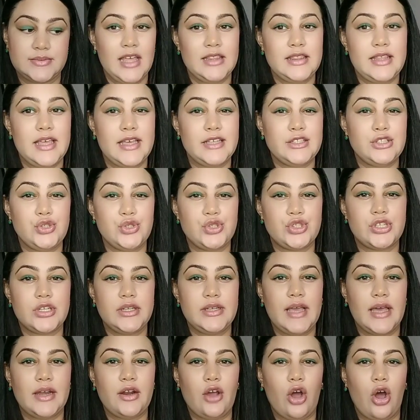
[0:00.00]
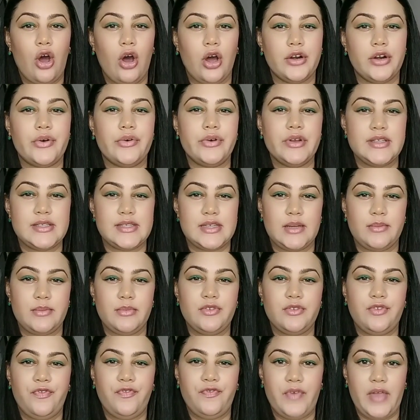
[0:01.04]
Usually an unreasonable
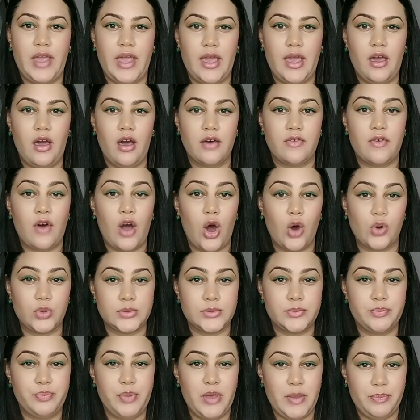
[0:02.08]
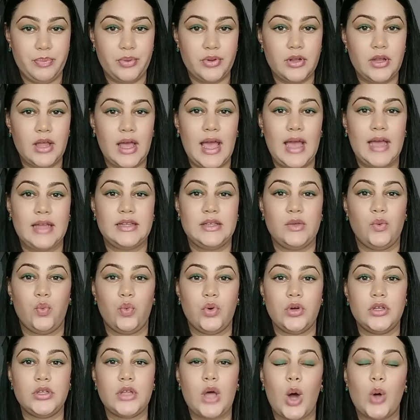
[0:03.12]
fear of people and the world
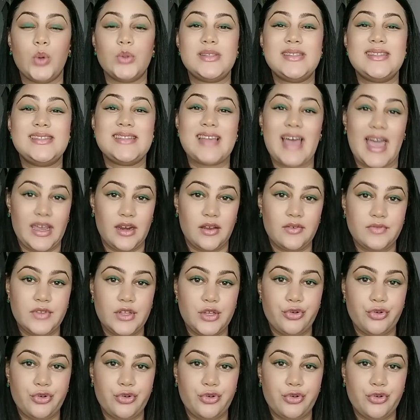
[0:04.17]
outside of the group,